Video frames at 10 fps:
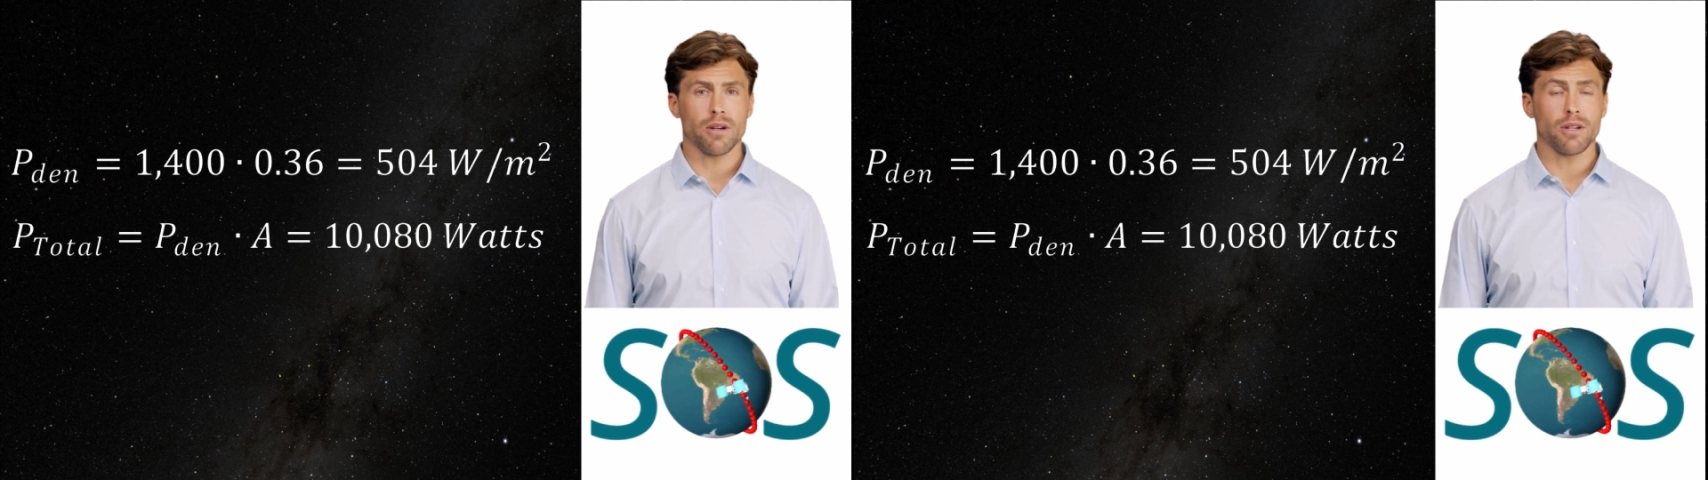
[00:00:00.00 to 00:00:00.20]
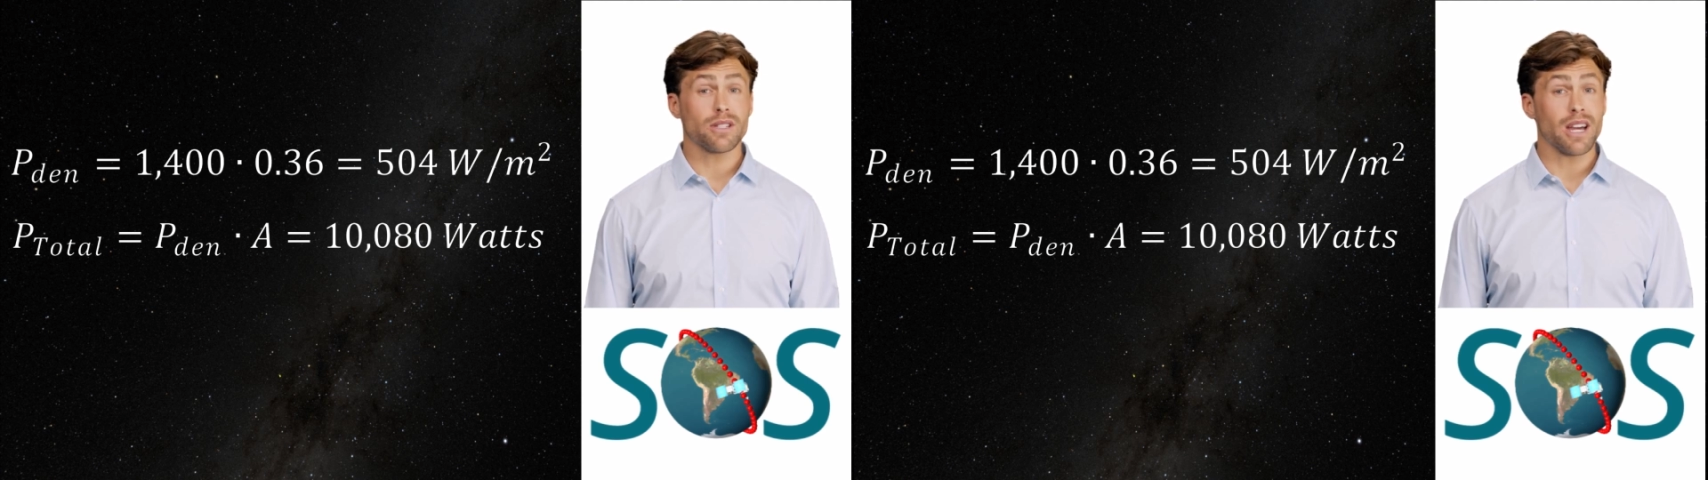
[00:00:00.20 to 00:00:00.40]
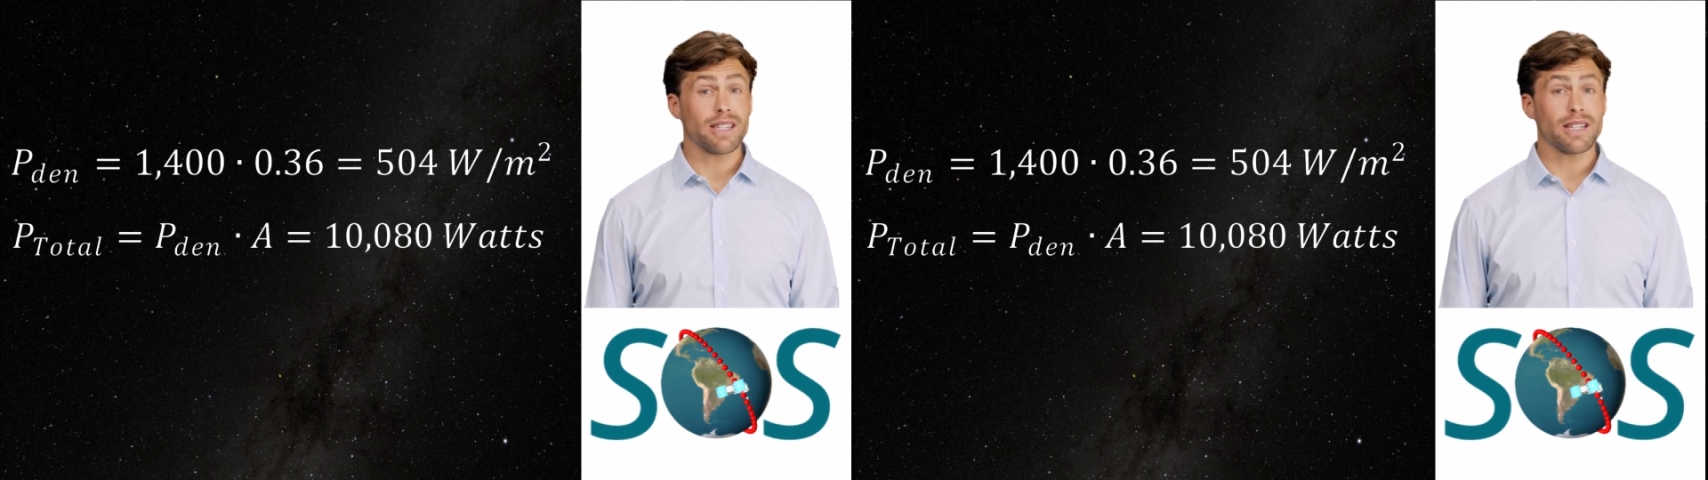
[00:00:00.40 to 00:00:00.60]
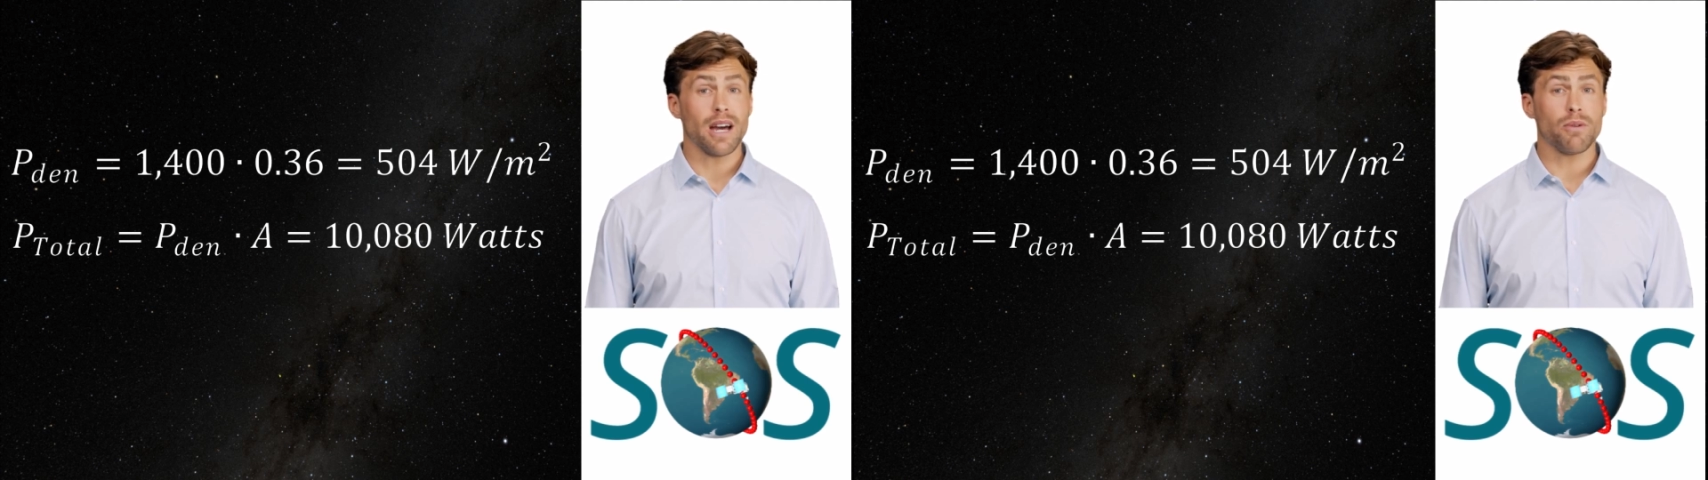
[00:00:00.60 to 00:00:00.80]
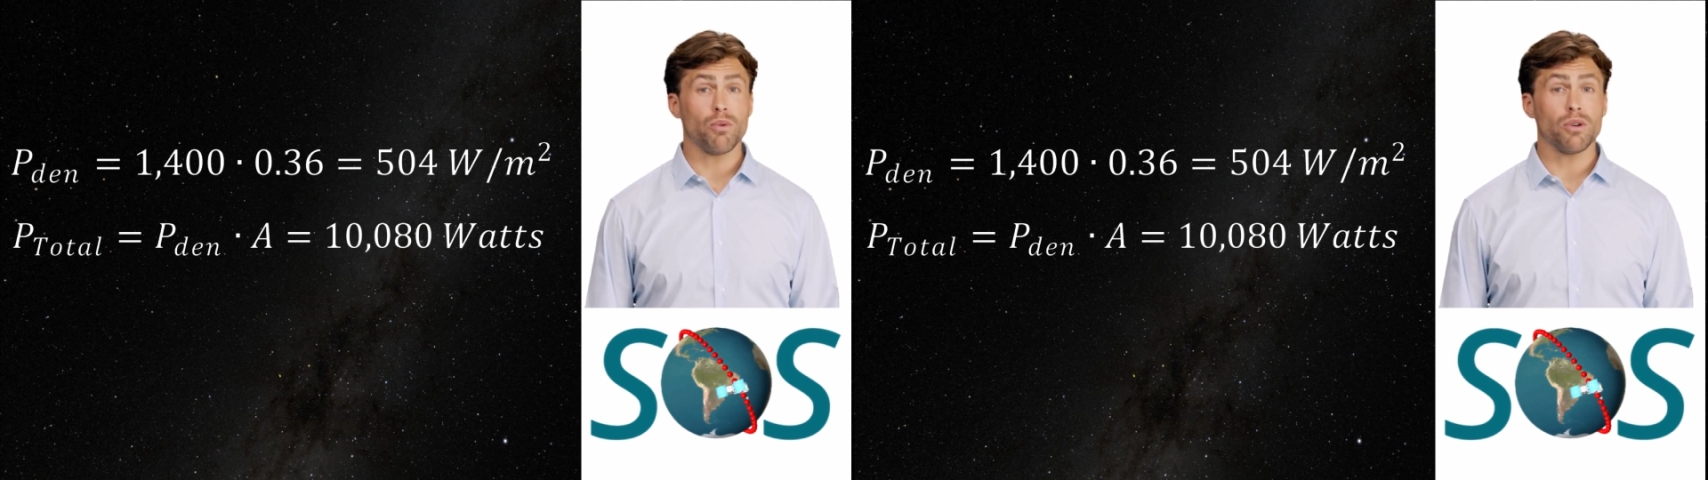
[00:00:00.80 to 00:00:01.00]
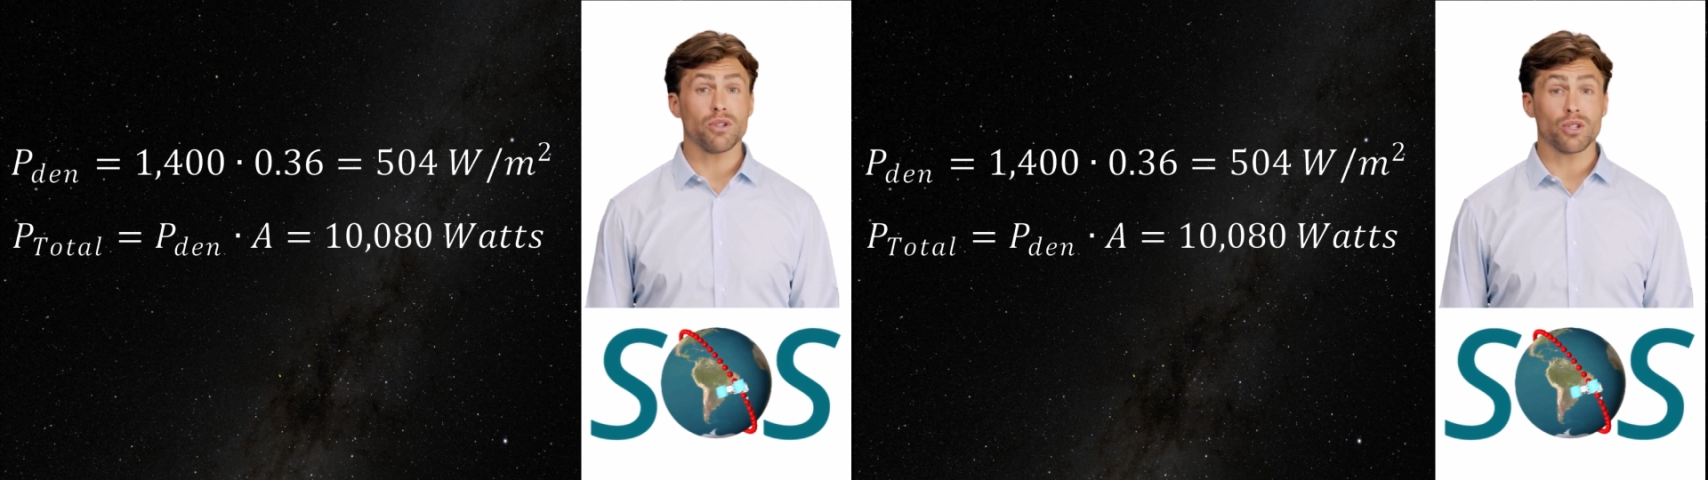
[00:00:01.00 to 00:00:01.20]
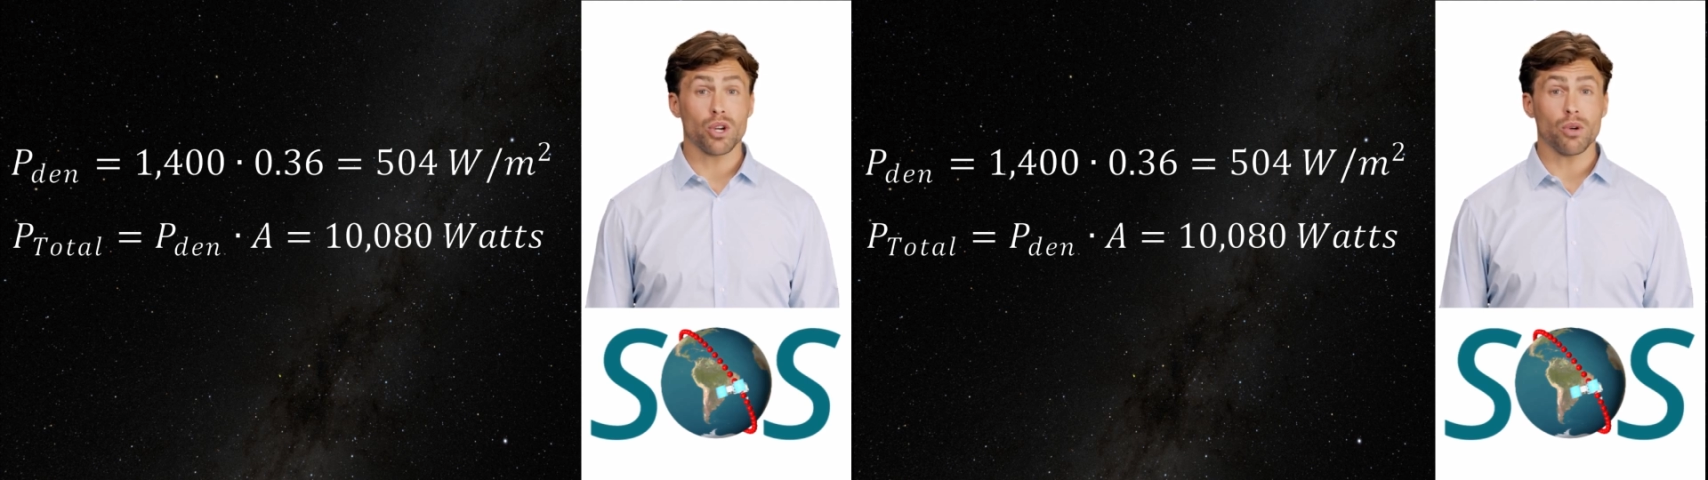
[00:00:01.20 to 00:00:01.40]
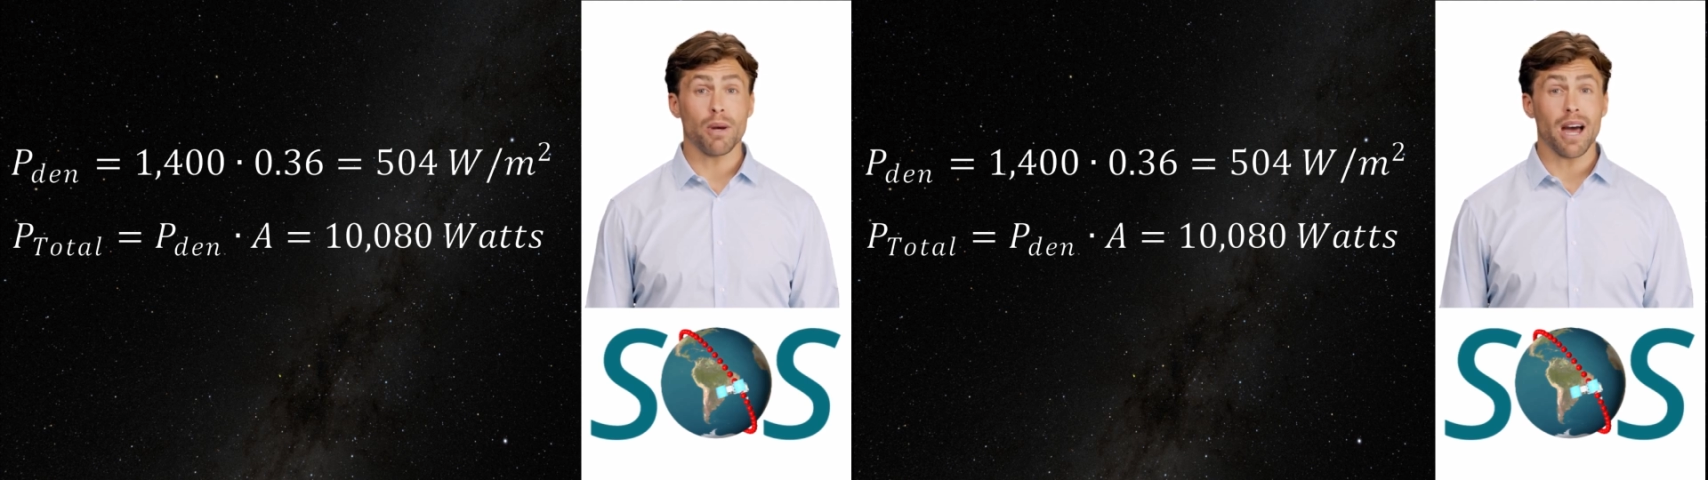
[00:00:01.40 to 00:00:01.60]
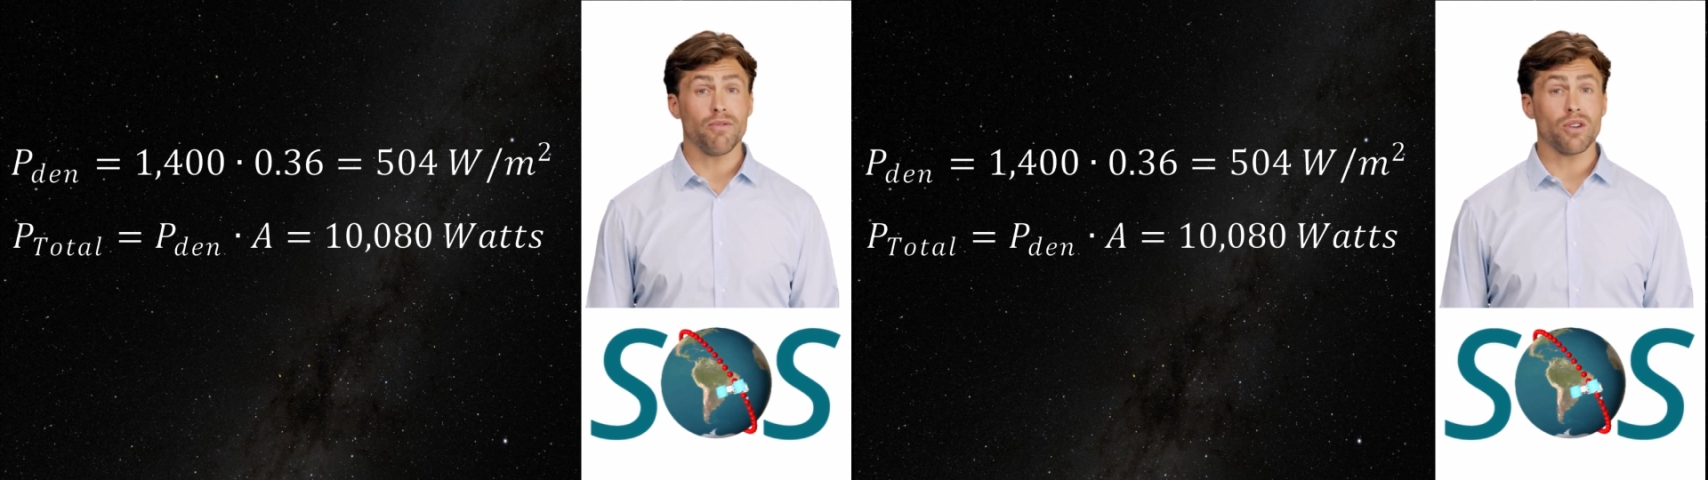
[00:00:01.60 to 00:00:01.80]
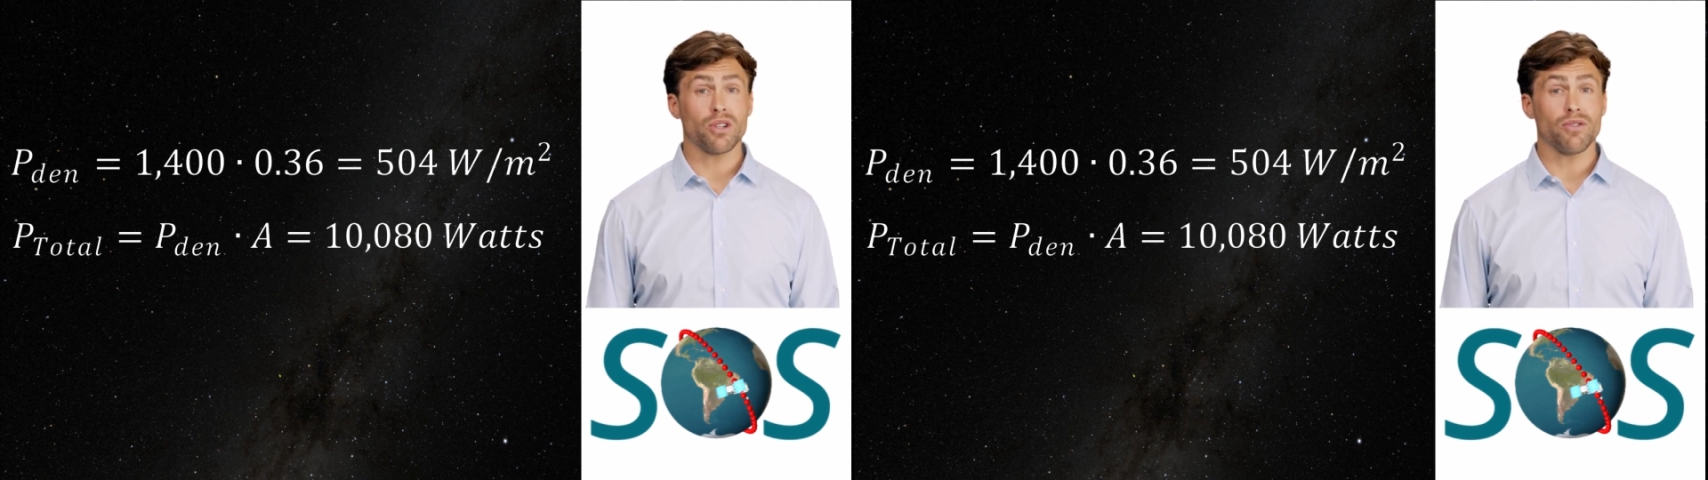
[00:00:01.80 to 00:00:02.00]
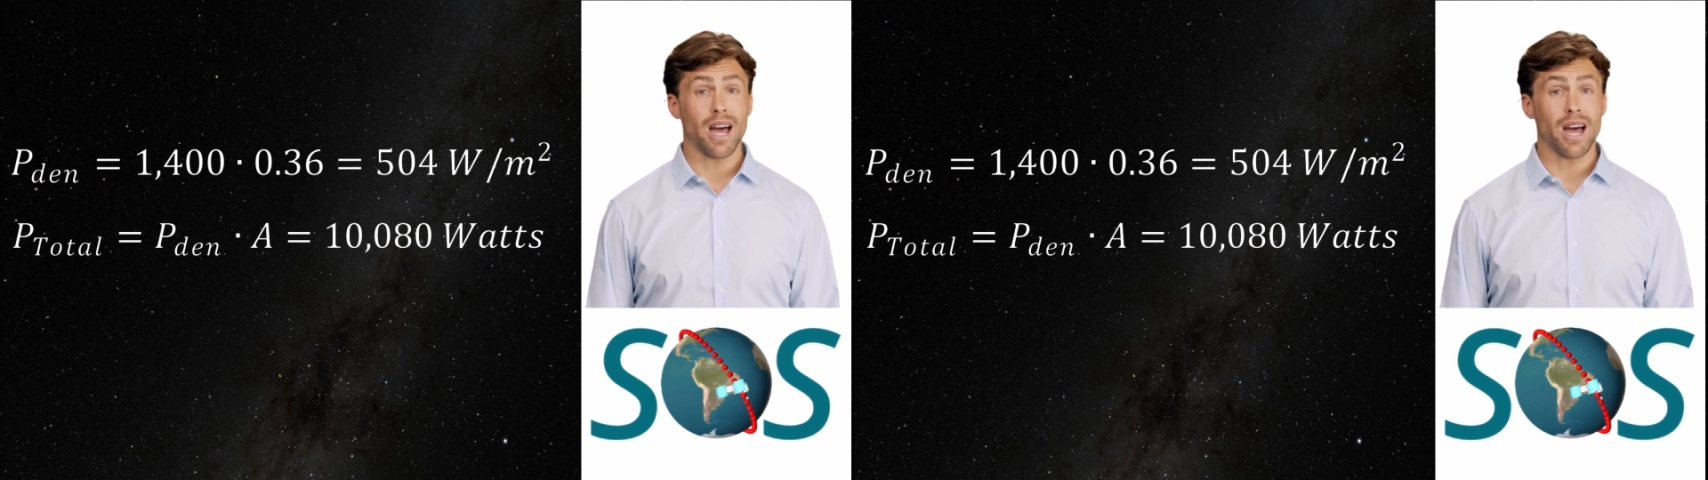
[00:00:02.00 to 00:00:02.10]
The satellite will consume an average of